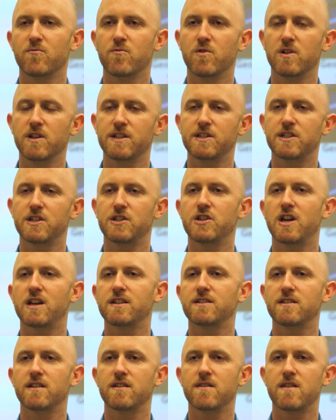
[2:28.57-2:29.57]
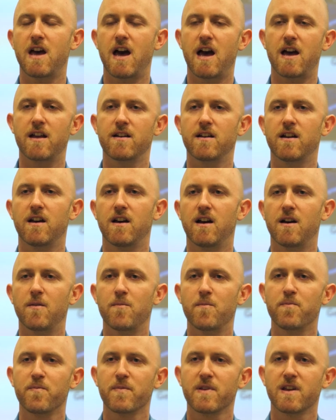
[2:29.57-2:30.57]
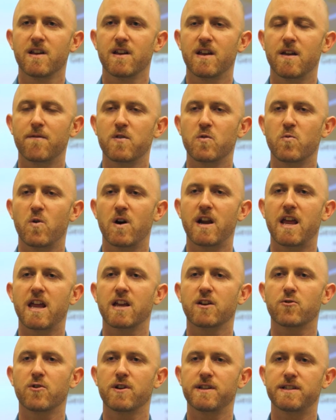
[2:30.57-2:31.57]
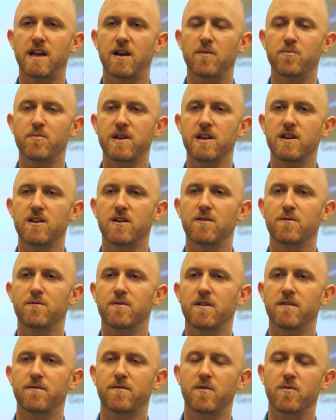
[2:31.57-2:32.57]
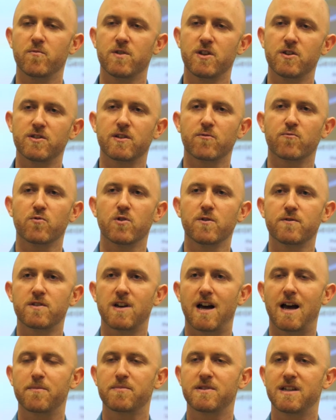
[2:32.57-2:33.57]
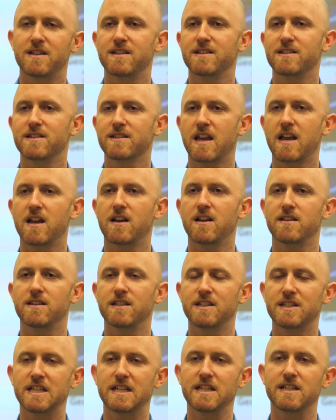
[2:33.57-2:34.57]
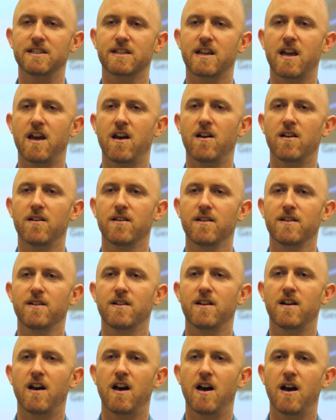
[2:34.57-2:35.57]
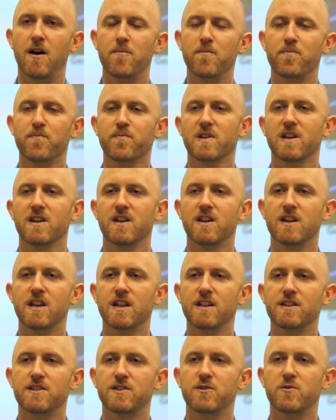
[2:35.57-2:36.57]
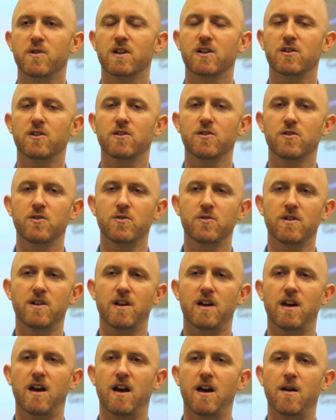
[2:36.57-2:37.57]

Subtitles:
really suggested that if you want to increase albedo from using rooftops at the city scale, you need to include